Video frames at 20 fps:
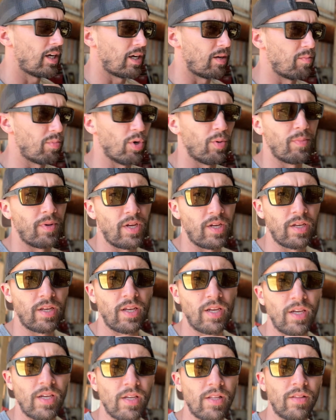a propane
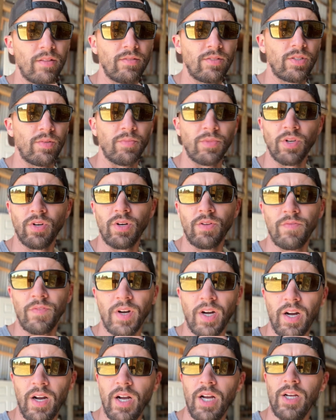kit, some
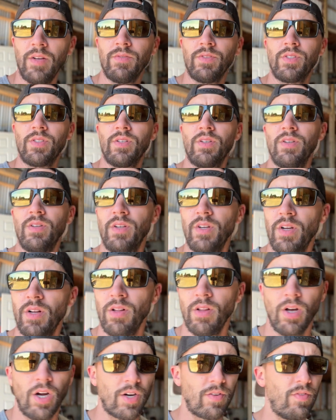35s,
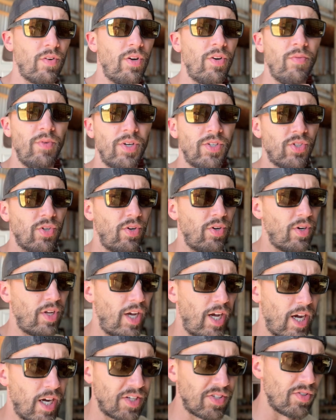locked front and rear Toyota
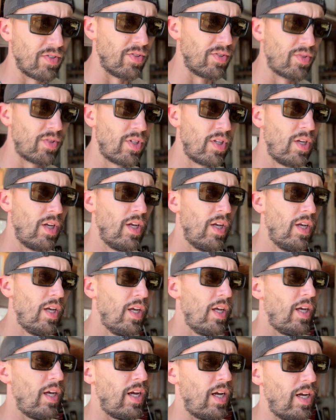axles,
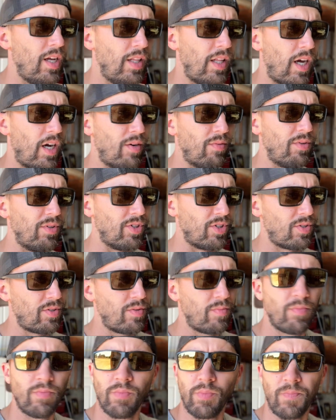and that
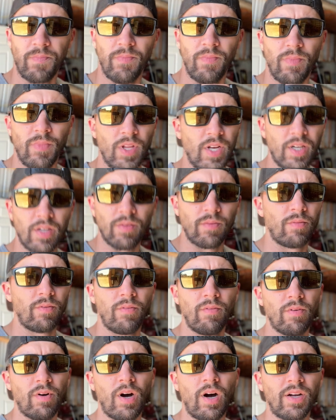was like
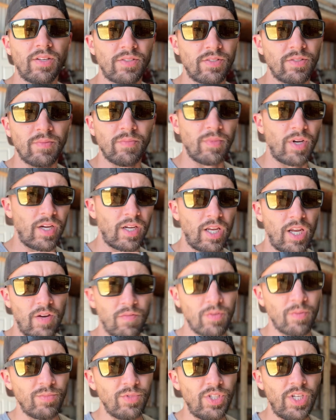awesome. I came
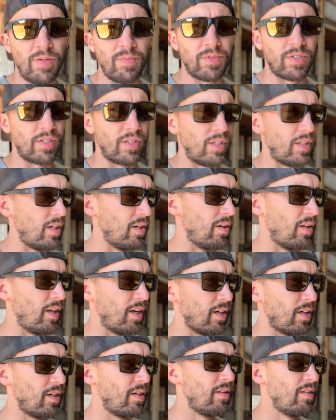from Jeeps and they're like,